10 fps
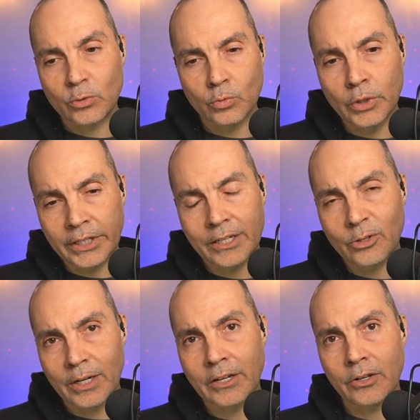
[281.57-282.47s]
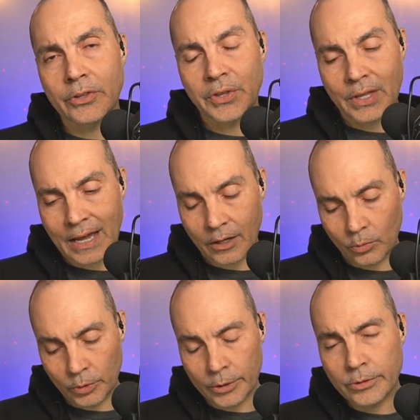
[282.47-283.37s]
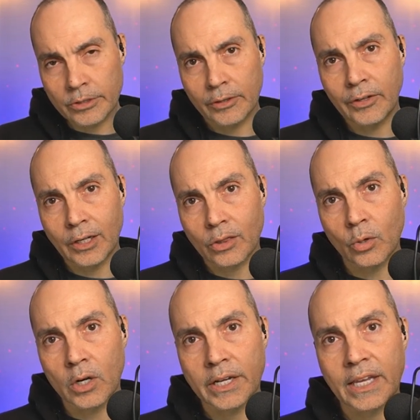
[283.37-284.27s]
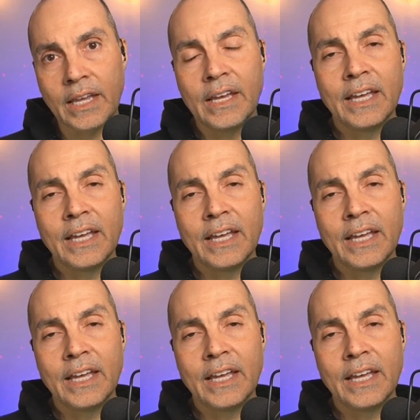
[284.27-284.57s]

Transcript: really critical that root certificate authority